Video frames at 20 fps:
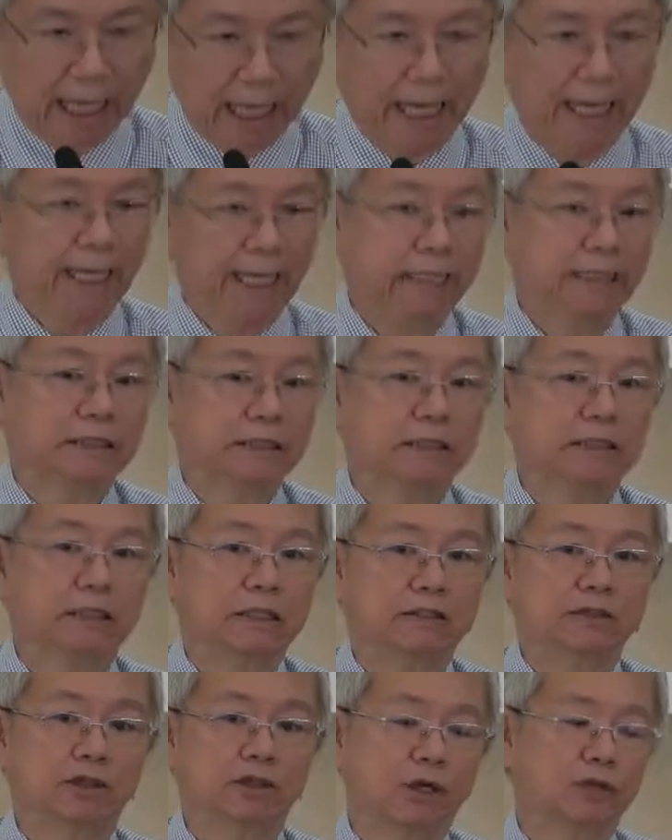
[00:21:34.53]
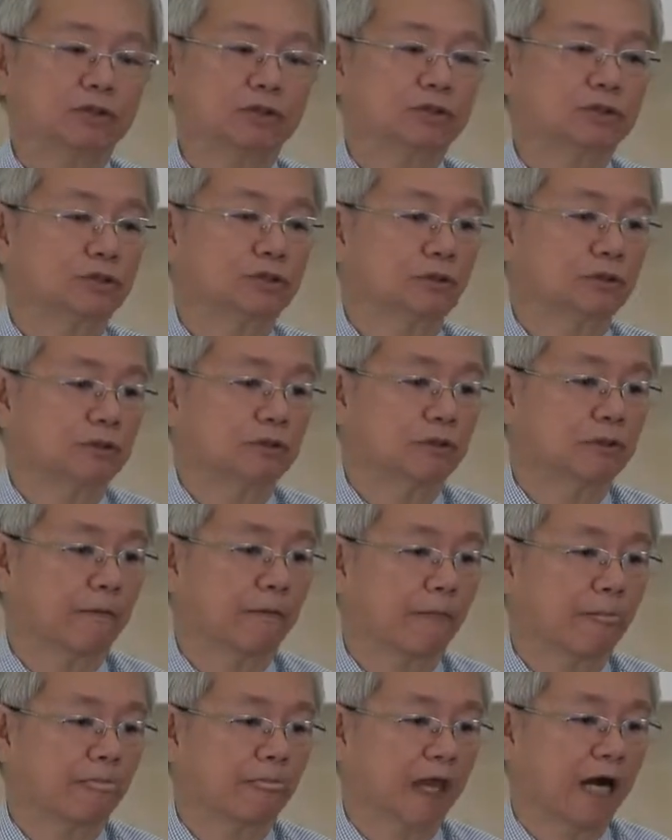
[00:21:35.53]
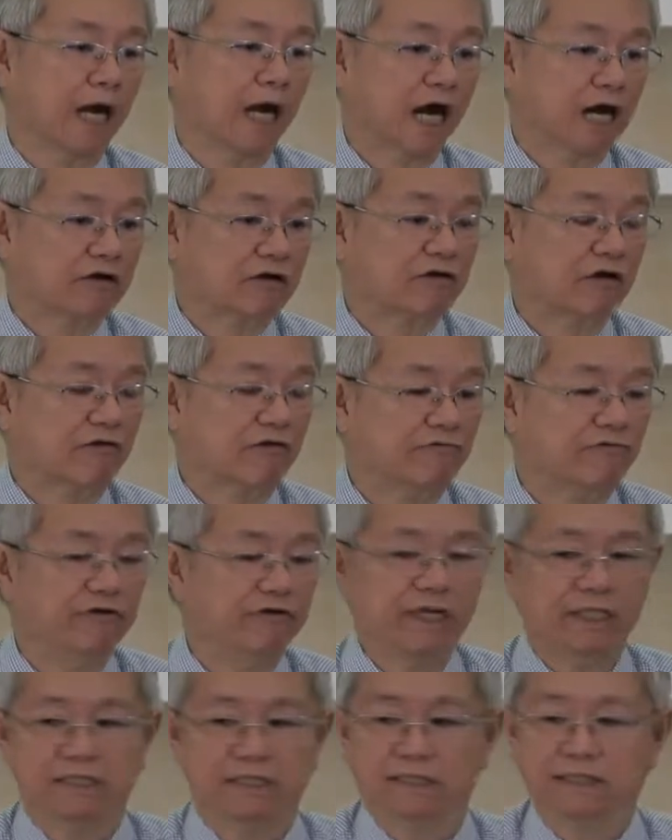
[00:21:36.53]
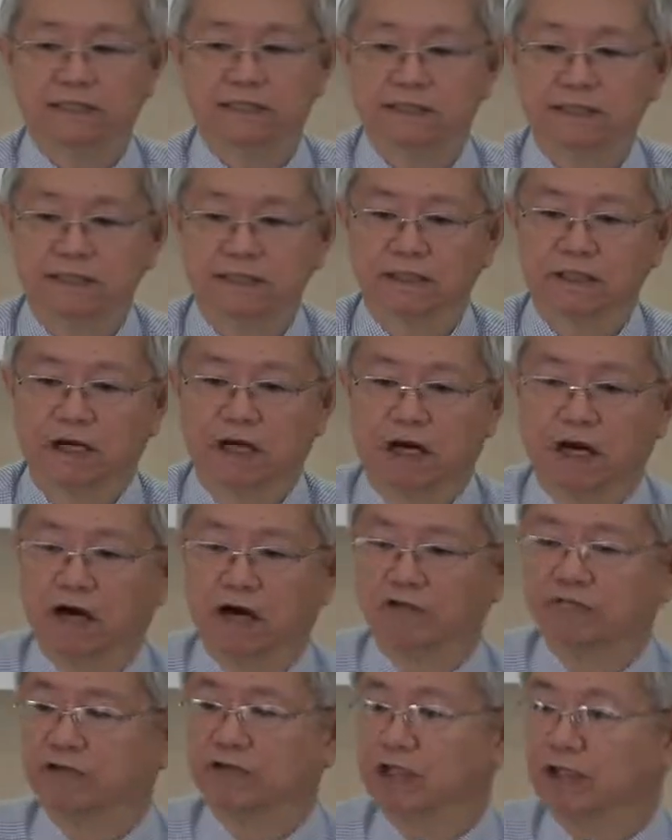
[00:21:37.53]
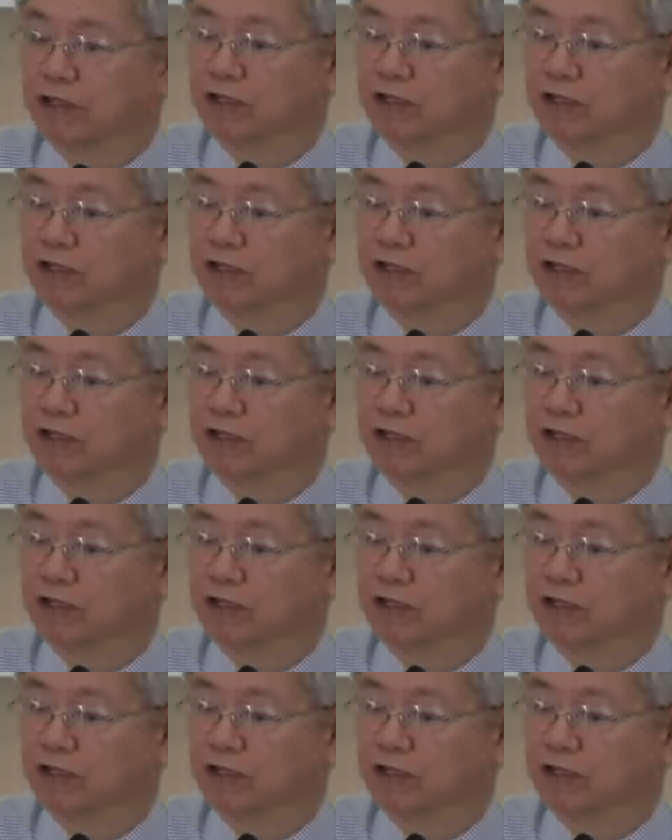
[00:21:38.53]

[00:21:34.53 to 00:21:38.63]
and those who are convinced of the